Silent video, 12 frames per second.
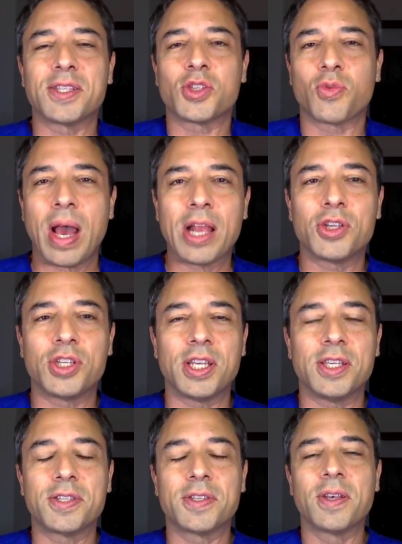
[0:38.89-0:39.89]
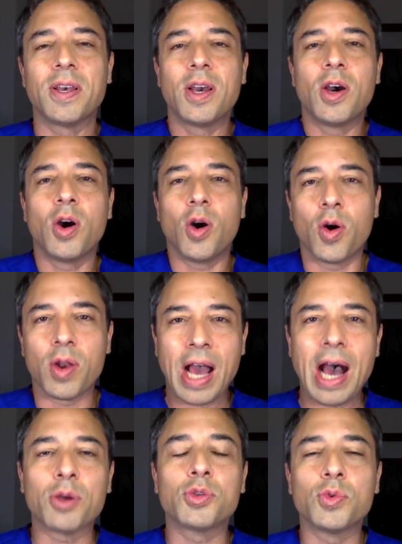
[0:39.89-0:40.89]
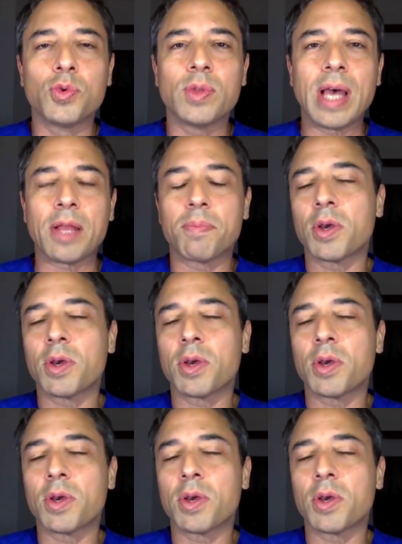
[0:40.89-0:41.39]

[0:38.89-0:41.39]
strategies on how to do that.